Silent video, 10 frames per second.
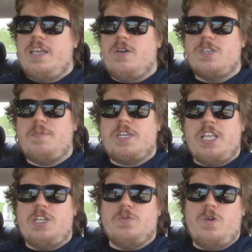
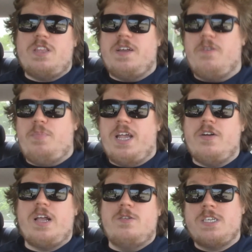Especially with the different
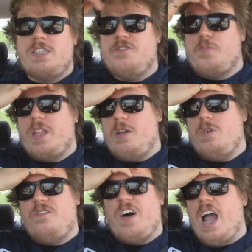player counts, because if you're playing
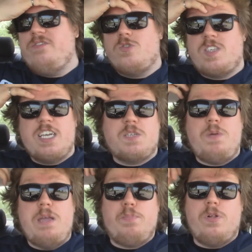with 5 or 6
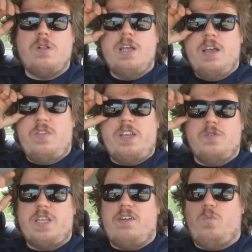people, then you
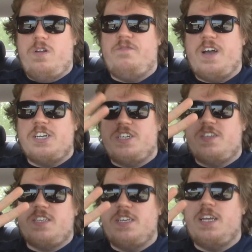only have one
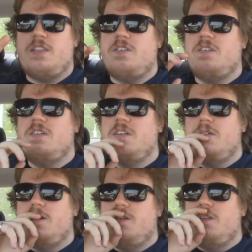fascist and Hitler,
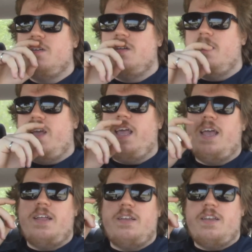
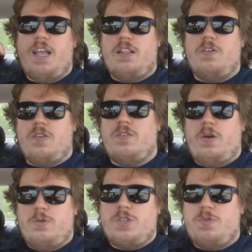and Hitler
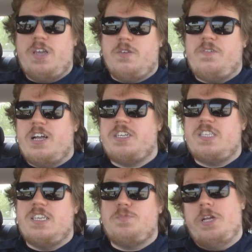knows who the other
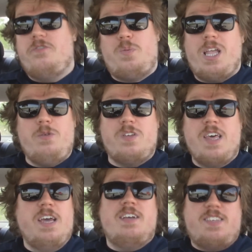fascist is. But if you're playing
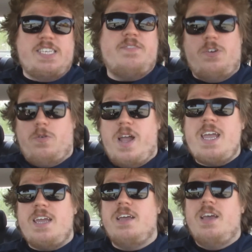with 7 or
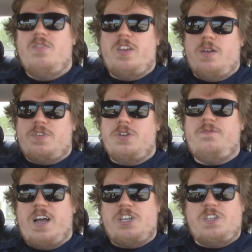8, then you have 2
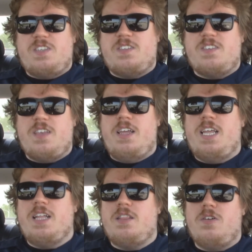fascists and
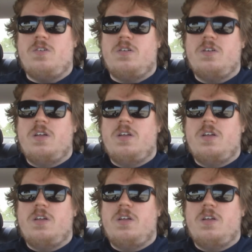Hitler,